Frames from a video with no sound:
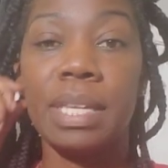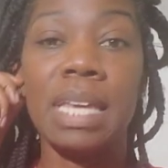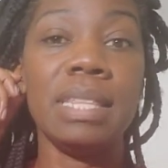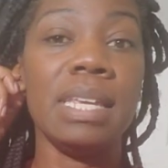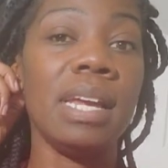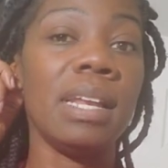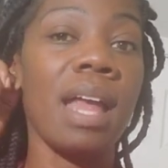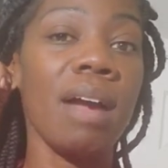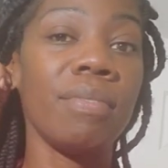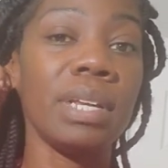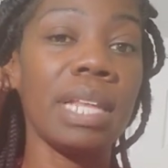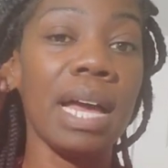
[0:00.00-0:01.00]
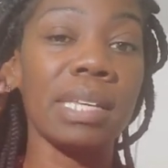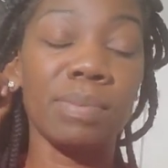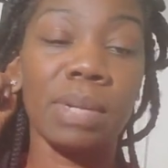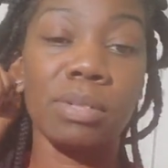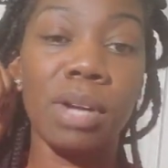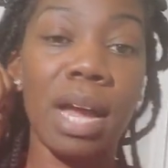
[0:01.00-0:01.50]
And then I realized
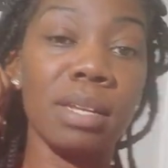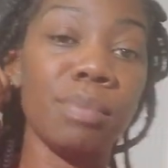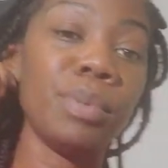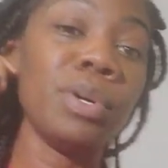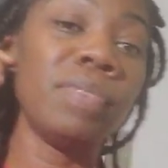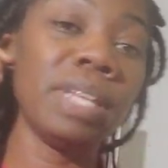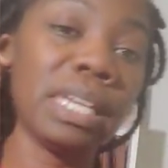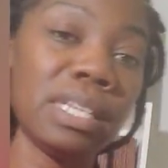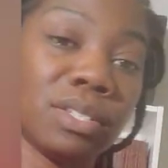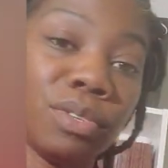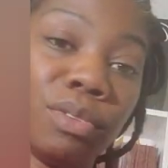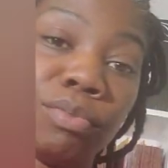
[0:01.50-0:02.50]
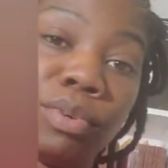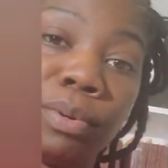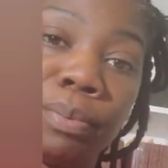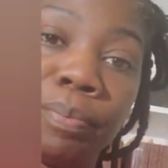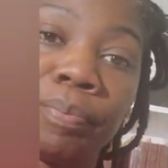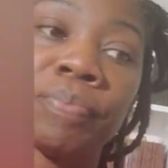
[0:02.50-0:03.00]
when I tried to move it into the
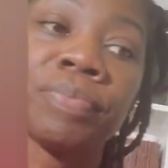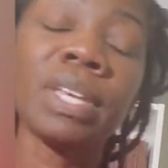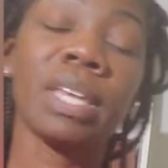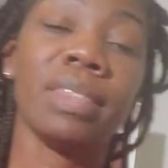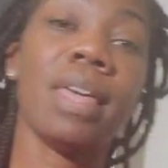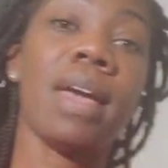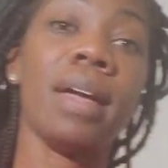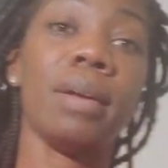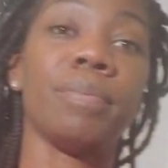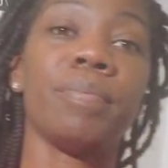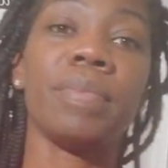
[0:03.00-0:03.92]
room that